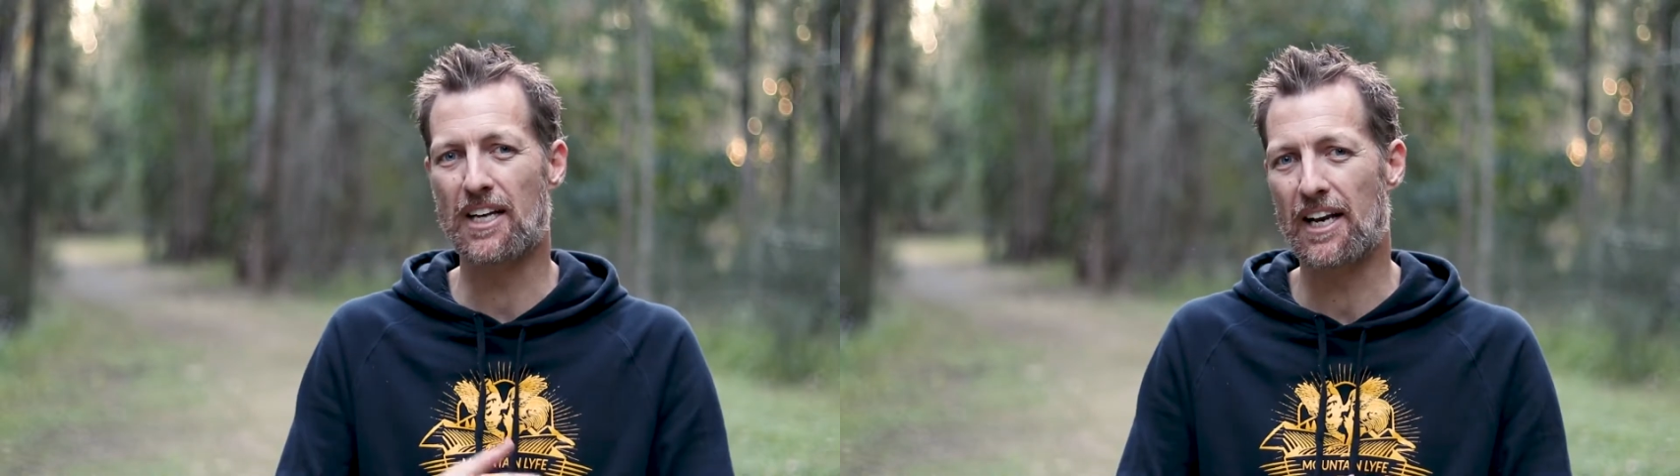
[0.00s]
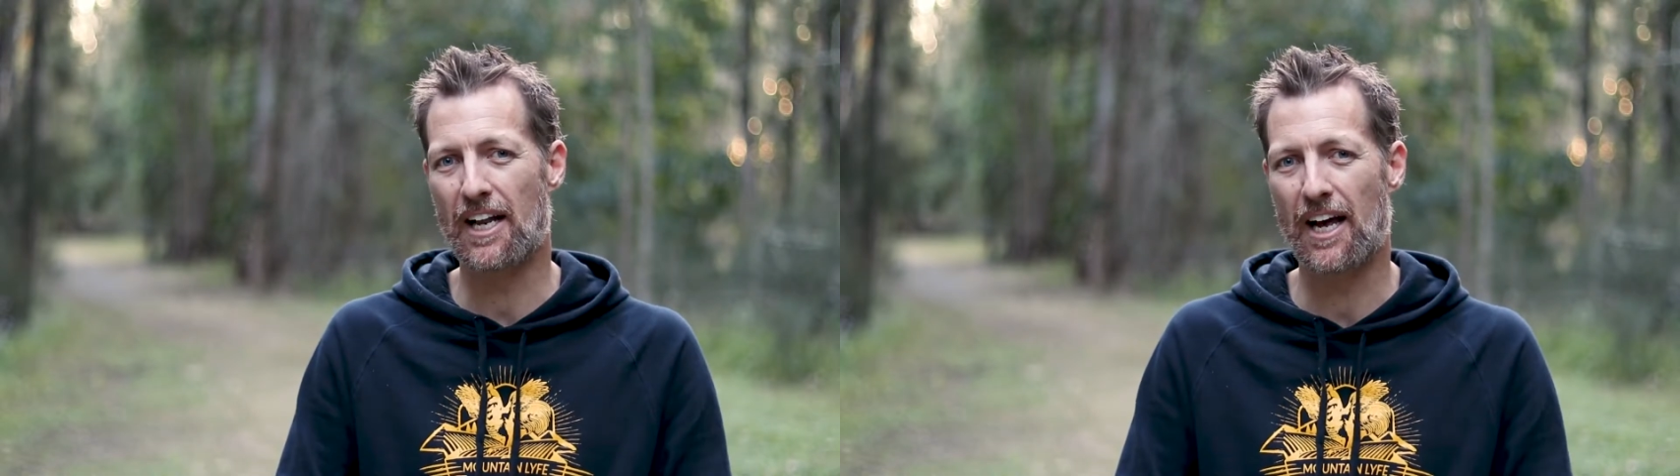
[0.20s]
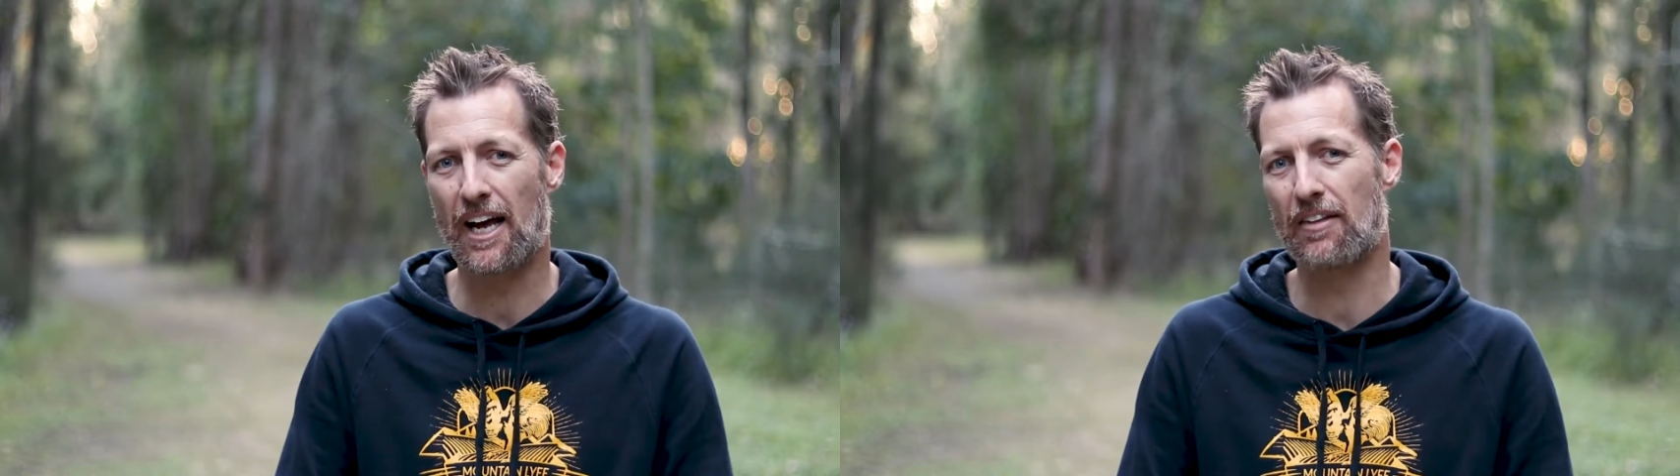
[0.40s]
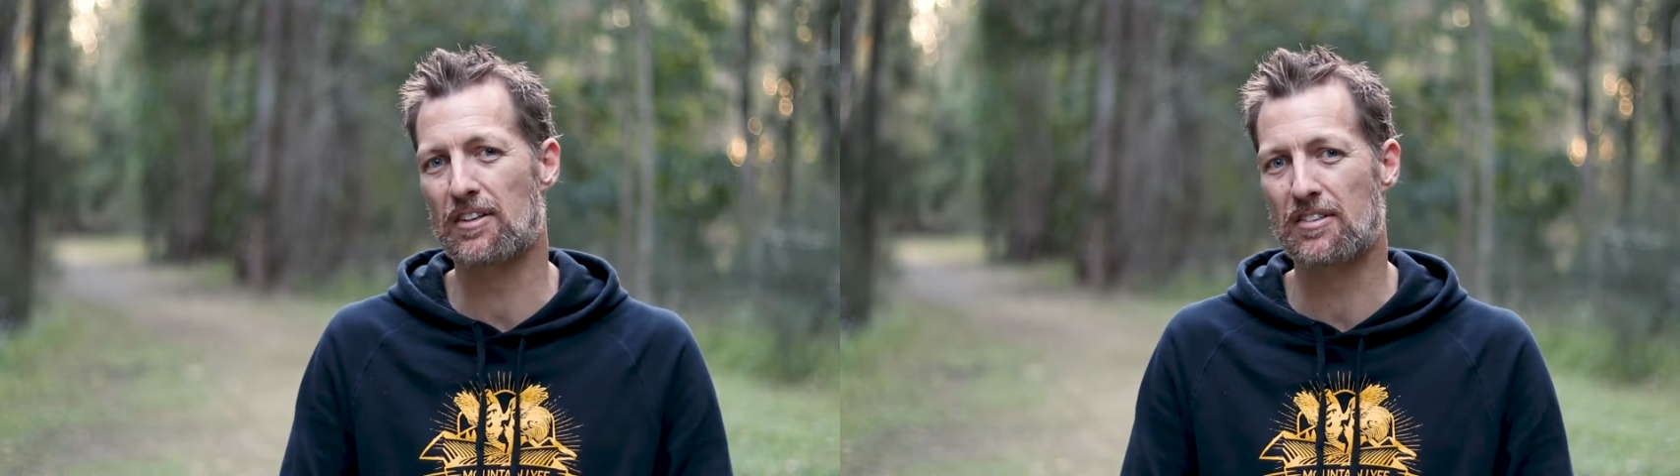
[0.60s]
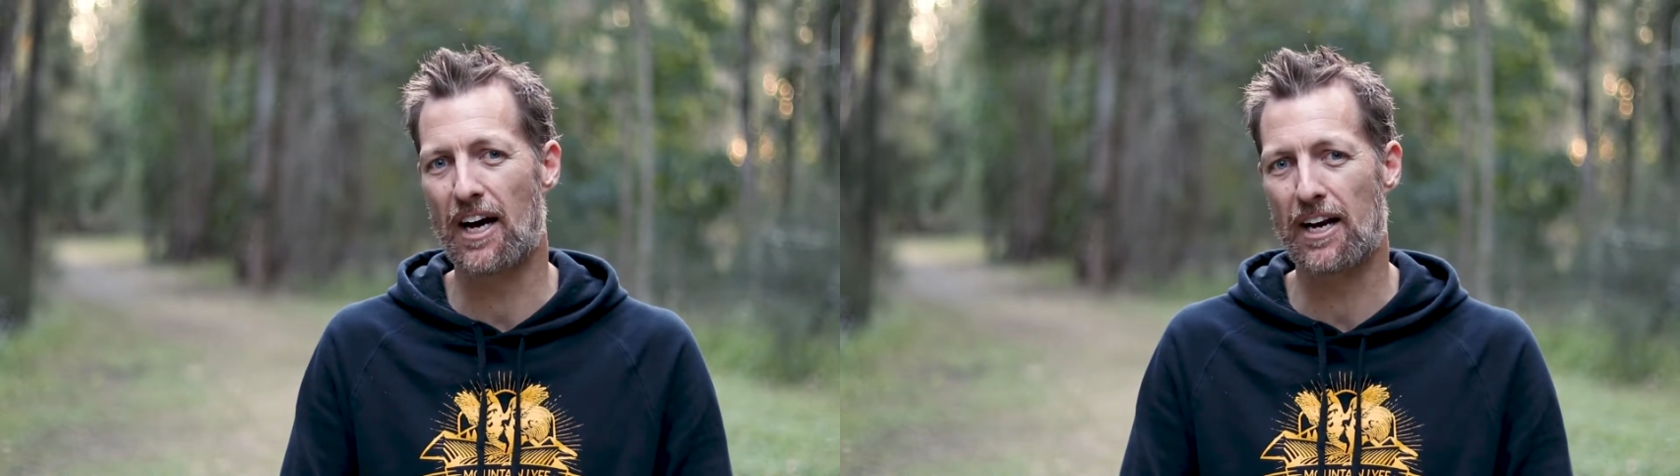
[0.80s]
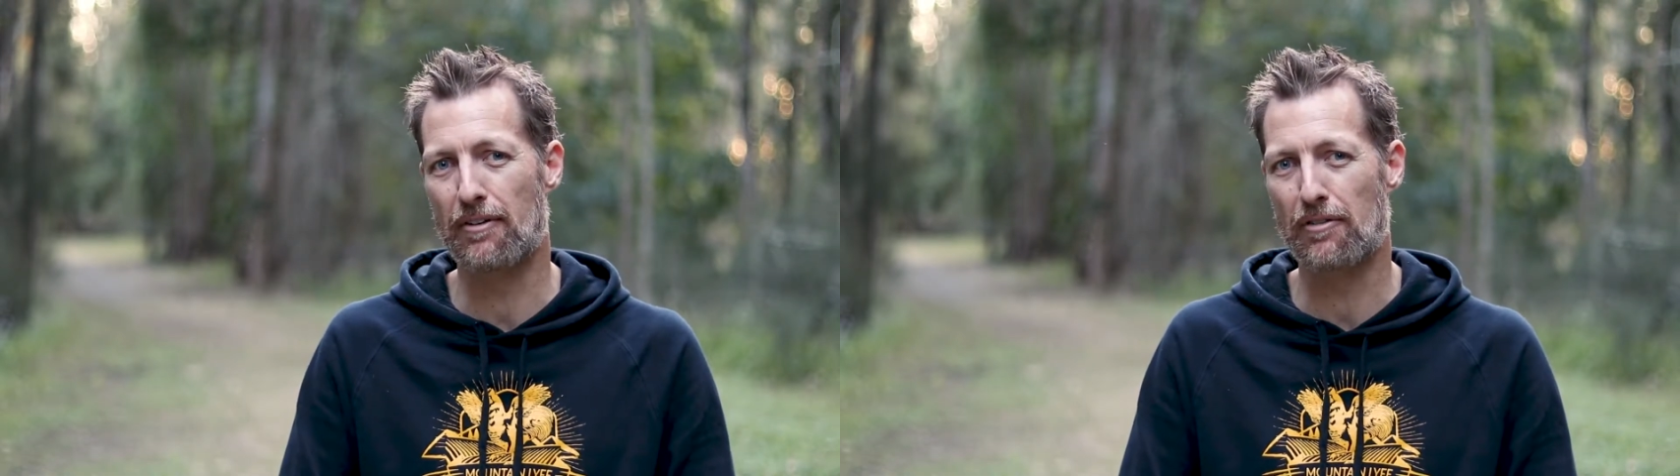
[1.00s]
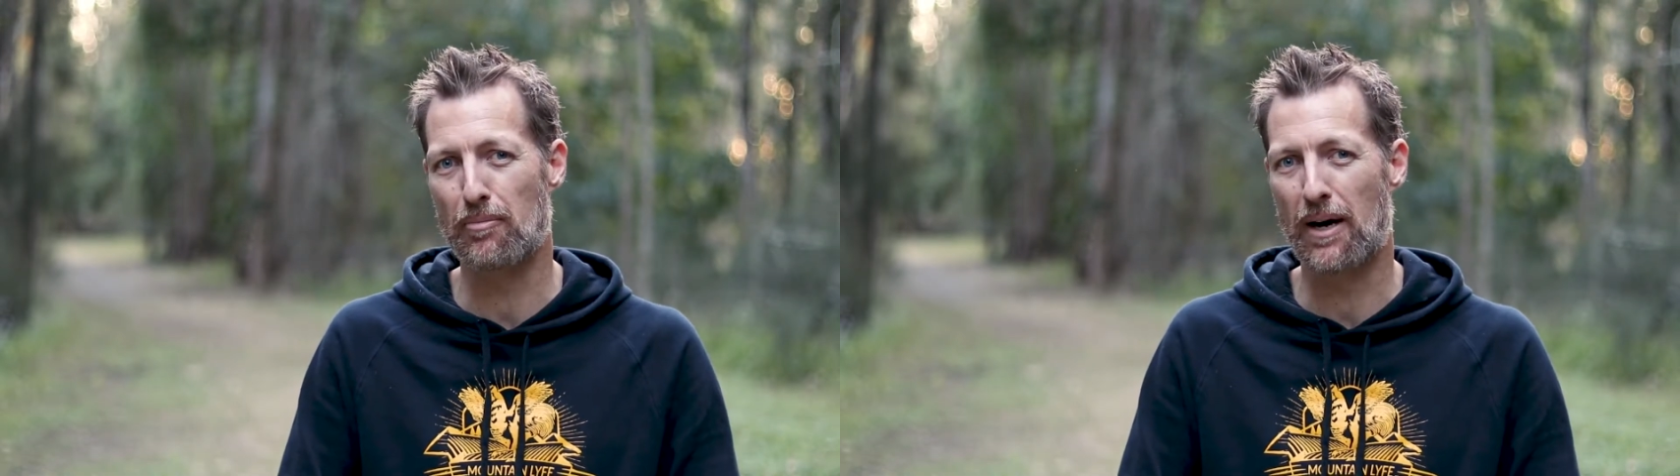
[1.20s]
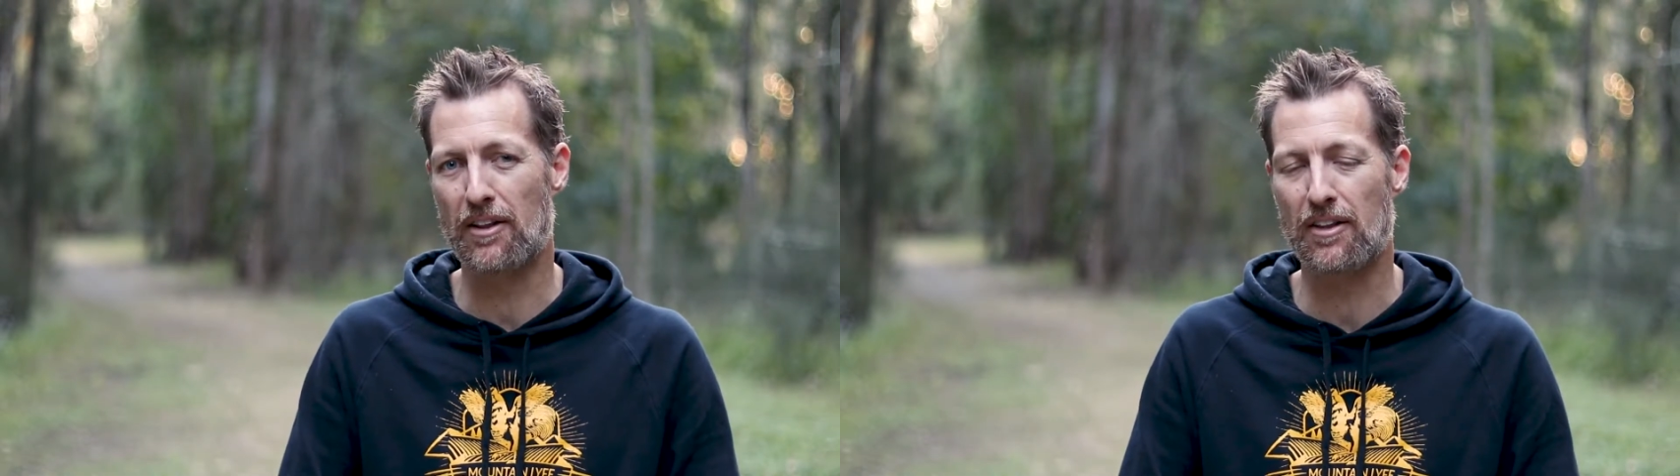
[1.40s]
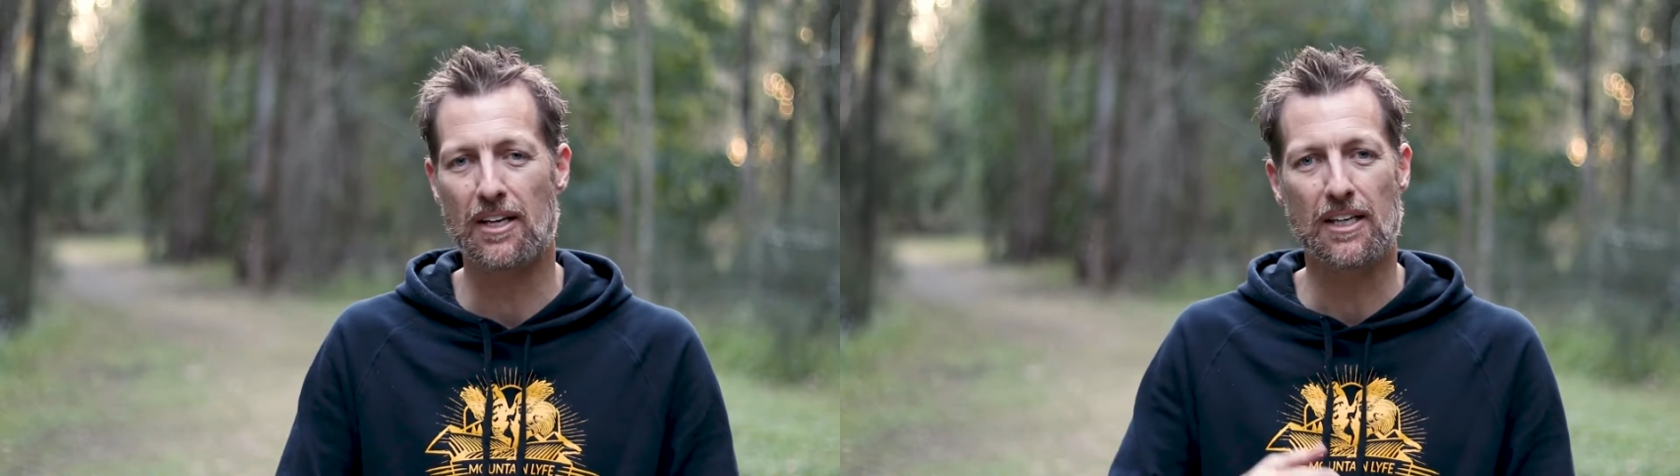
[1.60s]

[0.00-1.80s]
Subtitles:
Saturday at the start of every month,